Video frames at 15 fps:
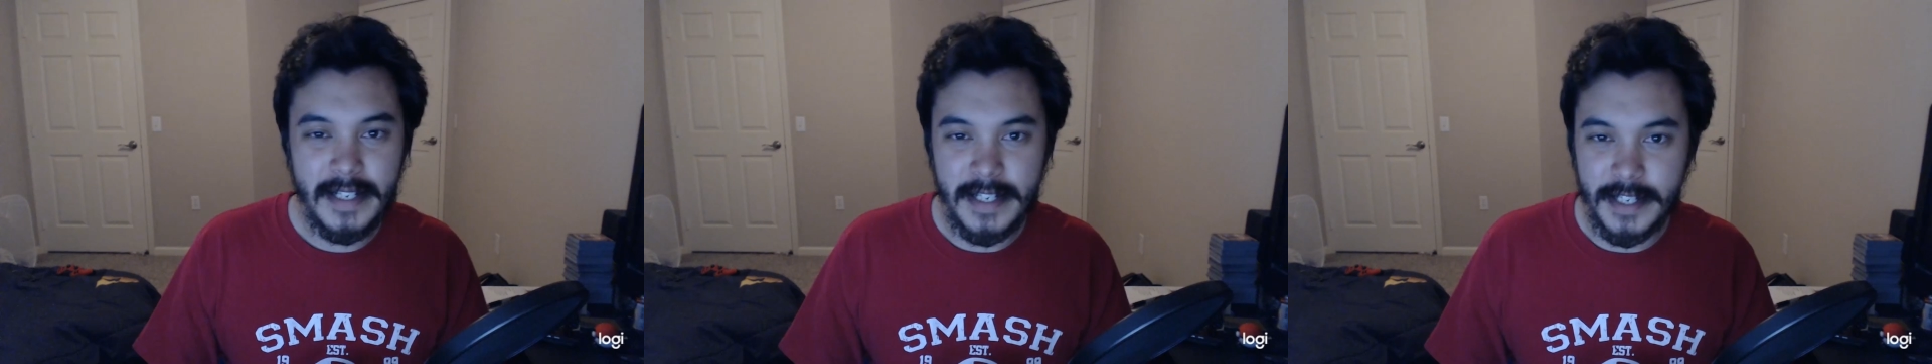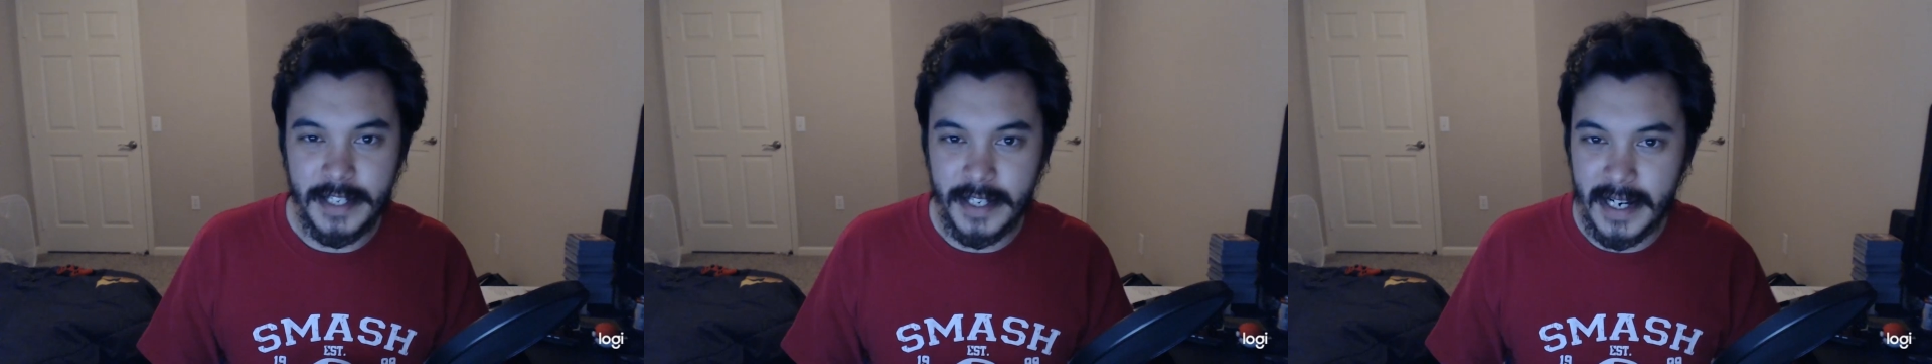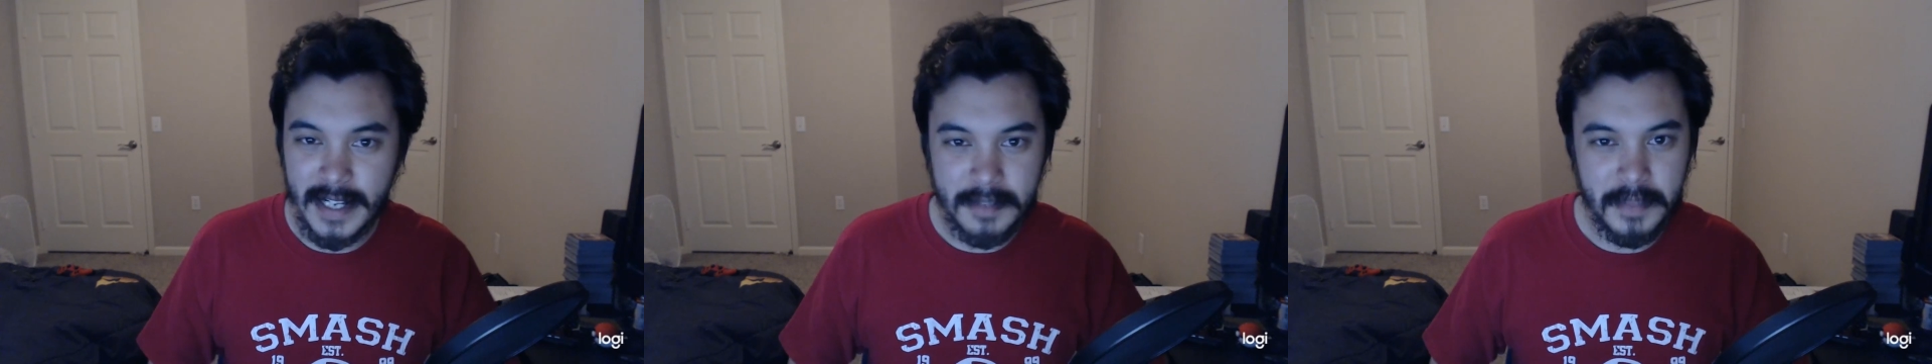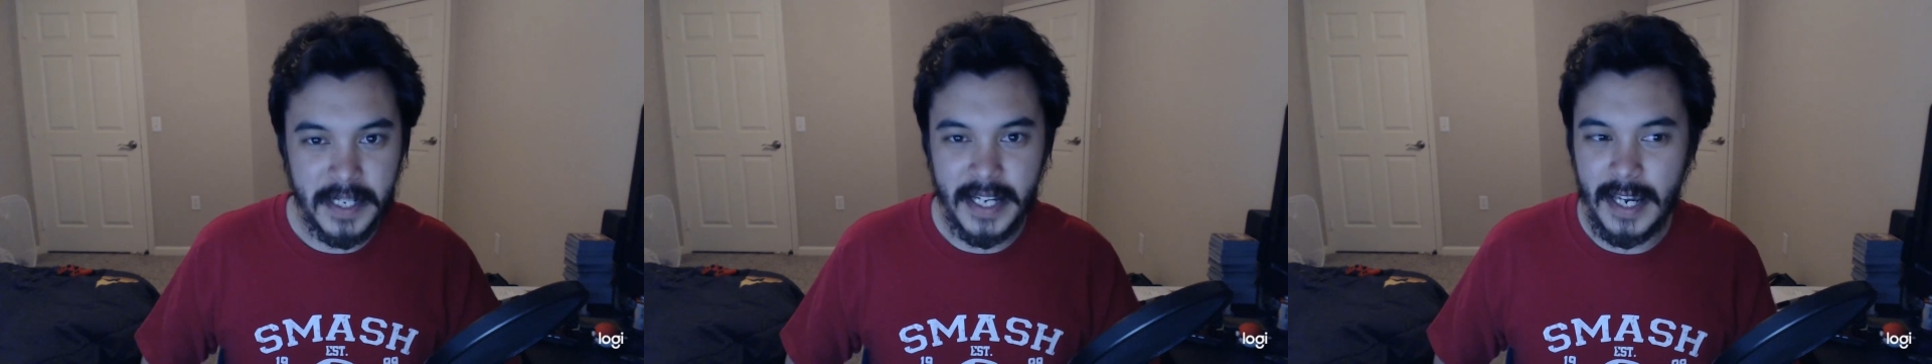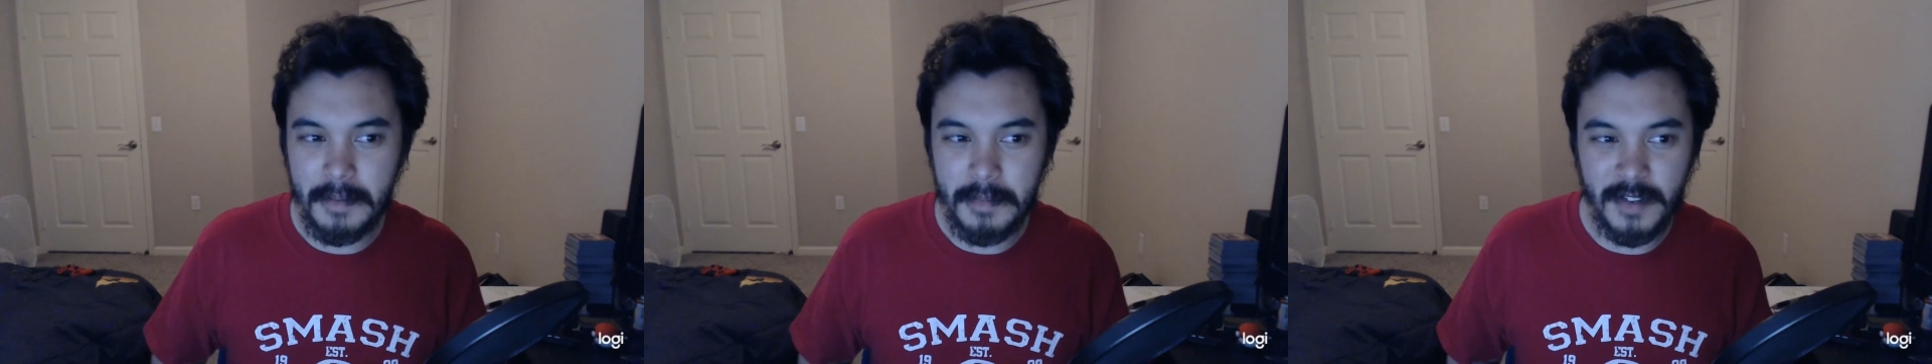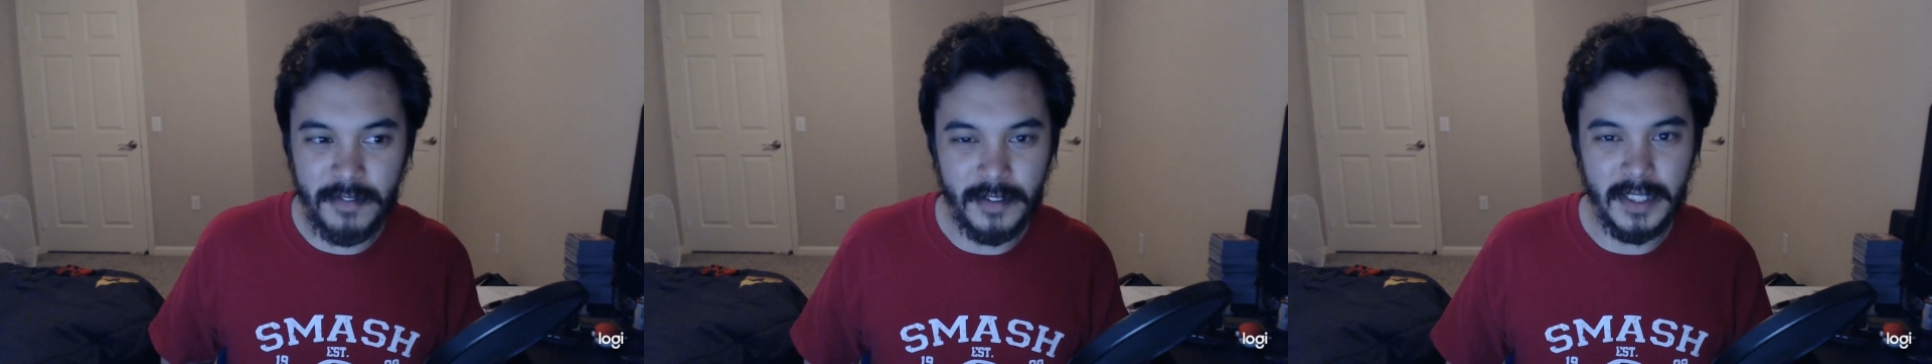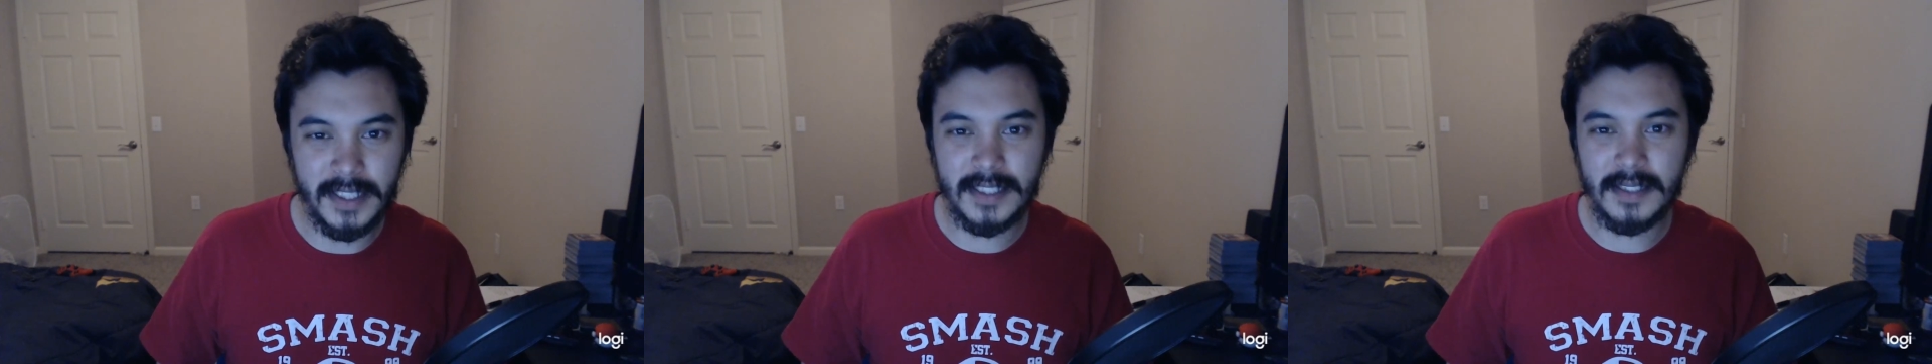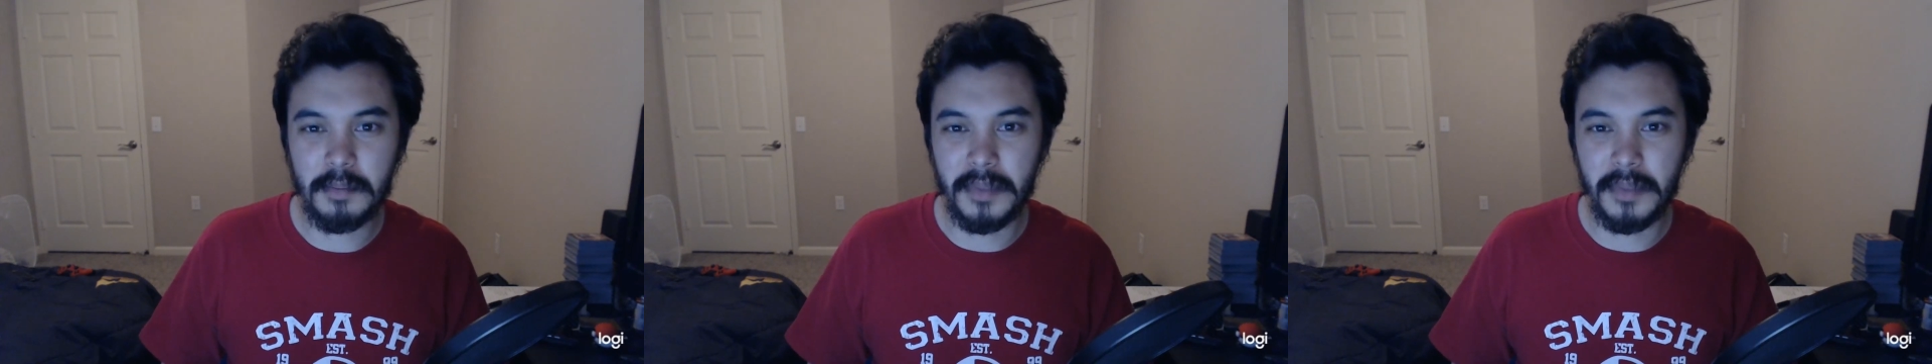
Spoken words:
You guys might hate me for this,